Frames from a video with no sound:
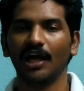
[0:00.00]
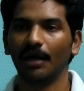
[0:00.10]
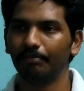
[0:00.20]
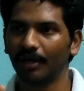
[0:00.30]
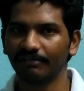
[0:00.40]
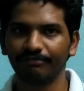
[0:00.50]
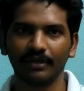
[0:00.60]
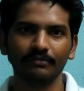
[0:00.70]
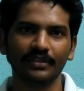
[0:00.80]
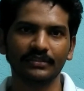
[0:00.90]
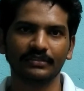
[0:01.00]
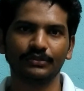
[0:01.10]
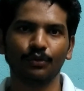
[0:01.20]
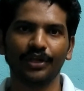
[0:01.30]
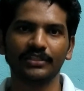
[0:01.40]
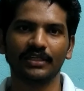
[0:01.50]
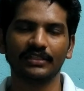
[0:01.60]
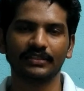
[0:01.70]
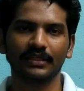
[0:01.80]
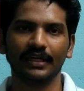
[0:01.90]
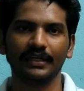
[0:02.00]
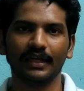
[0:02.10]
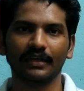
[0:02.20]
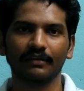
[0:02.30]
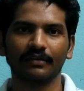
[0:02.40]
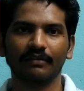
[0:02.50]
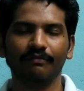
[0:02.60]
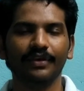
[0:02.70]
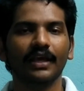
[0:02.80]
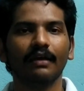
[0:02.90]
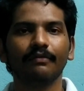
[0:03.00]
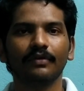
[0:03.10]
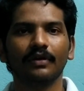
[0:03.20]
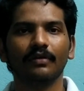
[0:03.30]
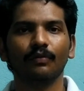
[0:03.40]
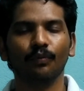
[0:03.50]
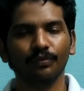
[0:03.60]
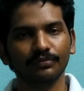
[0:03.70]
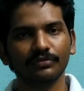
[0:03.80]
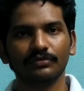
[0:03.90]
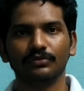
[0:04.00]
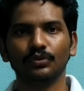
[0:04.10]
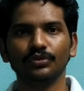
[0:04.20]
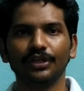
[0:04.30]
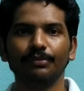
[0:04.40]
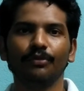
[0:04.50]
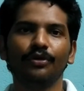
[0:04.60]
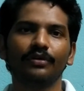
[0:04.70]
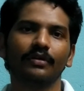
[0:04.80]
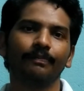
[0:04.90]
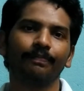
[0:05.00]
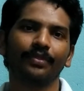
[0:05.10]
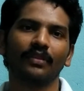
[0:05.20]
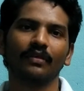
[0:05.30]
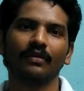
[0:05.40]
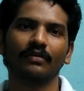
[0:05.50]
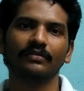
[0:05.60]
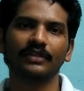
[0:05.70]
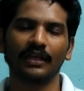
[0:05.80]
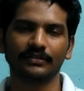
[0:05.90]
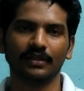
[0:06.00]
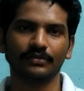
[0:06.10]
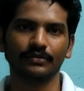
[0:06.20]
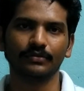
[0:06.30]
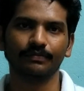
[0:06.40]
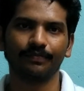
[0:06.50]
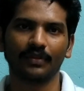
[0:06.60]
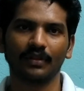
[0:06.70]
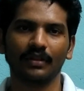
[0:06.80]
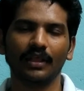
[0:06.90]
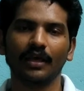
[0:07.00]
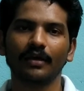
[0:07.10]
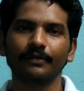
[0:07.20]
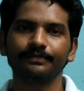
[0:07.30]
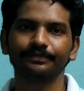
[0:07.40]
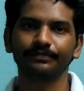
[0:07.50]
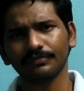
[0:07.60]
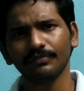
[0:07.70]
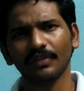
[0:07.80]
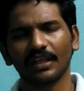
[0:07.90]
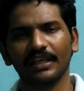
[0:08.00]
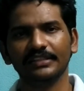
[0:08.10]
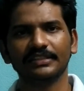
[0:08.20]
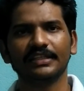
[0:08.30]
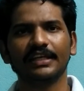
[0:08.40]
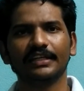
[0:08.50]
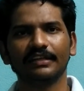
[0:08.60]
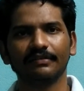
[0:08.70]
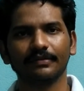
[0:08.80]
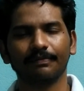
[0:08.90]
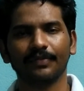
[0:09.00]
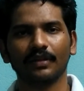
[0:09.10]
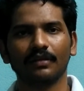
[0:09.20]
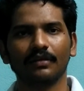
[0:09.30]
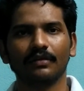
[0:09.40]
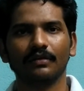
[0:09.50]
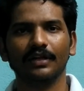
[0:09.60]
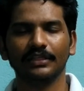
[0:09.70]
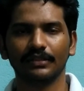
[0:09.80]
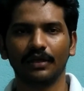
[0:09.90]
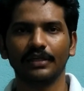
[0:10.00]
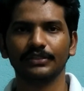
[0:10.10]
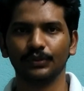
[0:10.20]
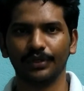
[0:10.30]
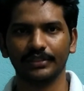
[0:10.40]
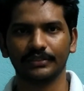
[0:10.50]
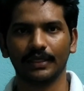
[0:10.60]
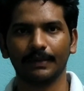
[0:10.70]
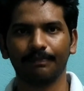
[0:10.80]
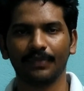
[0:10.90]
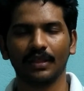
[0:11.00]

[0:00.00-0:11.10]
Apart from this storage and settling tank, we have 2-3 more tanks also. They are Incinerator diesel oil storage tank,